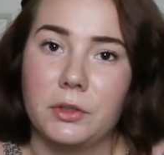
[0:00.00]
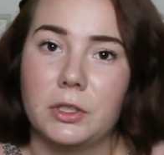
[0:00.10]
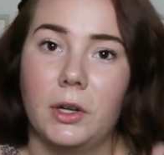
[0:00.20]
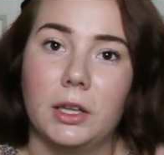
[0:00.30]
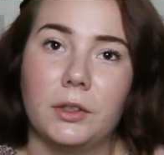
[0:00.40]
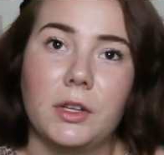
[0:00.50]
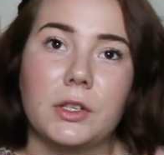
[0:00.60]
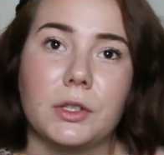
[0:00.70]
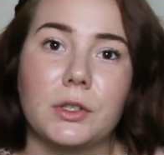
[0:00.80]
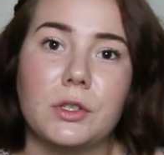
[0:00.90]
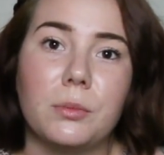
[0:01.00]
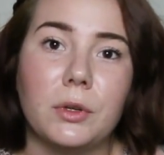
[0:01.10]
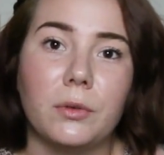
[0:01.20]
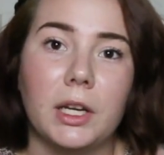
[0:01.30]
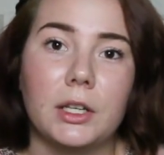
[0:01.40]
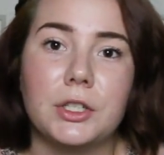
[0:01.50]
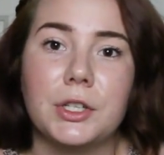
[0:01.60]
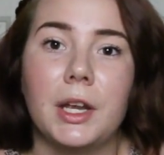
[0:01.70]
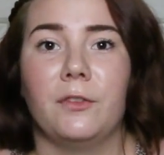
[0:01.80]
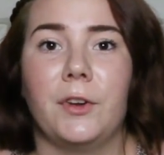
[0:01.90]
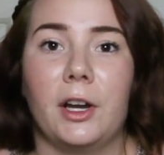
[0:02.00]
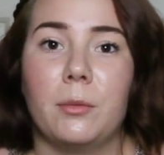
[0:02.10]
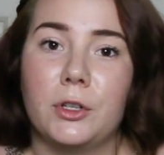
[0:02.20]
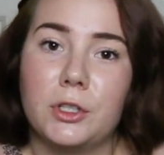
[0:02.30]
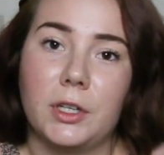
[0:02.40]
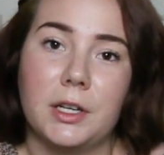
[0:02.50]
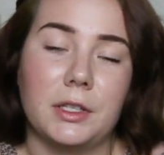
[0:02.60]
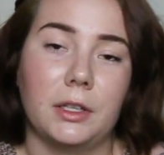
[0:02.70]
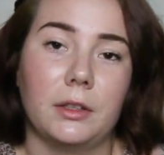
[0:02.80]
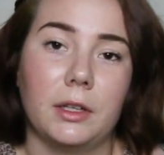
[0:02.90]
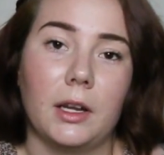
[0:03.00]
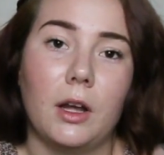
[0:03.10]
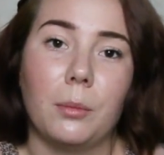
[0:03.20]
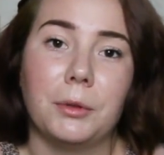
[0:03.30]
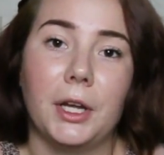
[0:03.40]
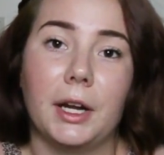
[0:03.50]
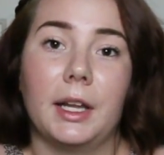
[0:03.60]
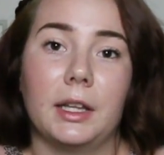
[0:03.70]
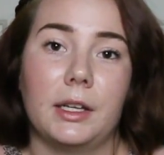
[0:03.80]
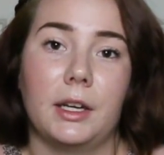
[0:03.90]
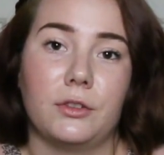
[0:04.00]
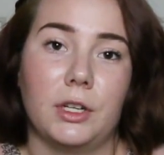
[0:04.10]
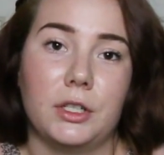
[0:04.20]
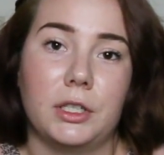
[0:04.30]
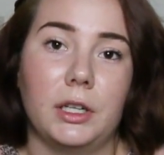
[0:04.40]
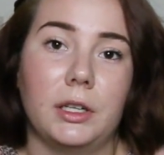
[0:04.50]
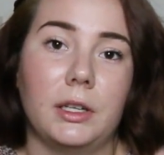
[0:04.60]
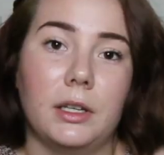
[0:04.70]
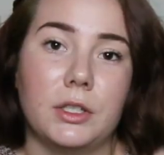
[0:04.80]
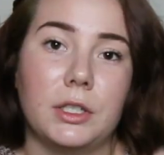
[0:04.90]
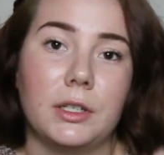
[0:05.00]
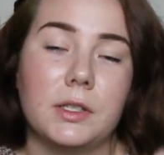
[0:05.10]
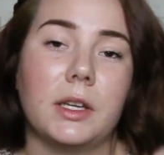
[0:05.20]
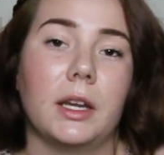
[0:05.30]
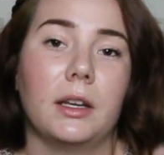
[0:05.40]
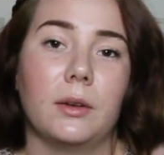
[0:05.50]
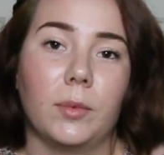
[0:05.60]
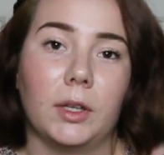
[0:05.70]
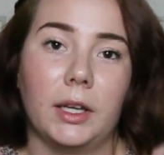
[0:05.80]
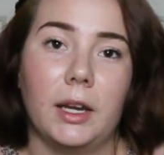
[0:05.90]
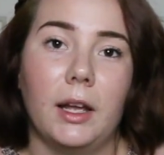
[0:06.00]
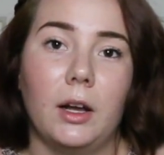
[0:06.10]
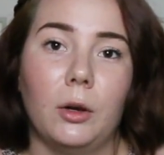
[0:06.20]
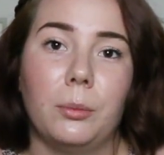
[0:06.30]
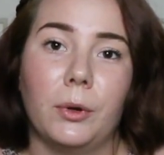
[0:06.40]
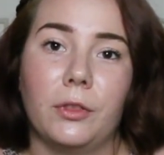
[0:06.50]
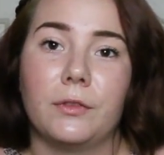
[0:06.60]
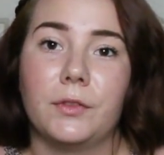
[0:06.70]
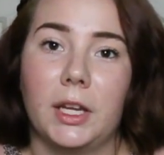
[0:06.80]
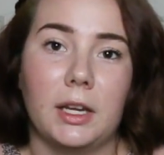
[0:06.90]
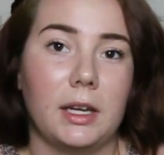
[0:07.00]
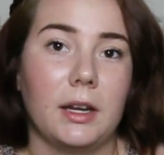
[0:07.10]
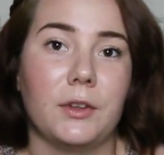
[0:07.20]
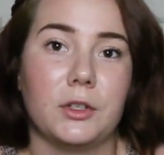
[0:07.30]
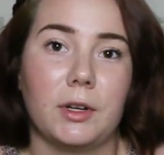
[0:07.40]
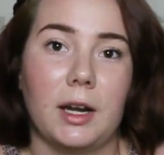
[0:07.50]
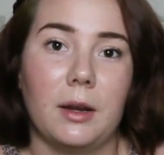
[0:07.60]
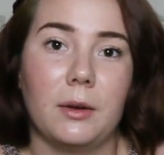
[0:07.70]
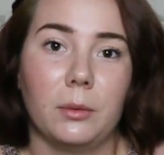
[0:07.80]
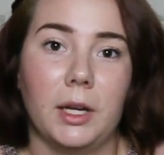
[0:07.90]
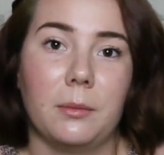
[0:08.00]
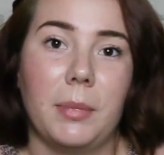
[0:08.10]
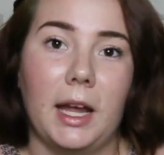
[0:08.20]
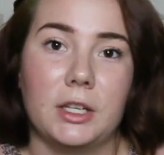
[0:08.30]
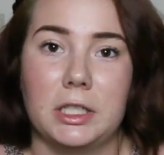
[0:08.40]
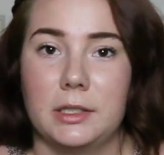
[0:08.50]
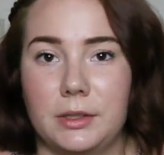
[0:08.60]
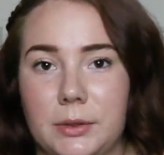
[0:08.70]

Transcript: So all of these are super rich, they're very moisturizing, and they're gonna help lock in the hydration into your skin and really help with the flaky and the dry red patches.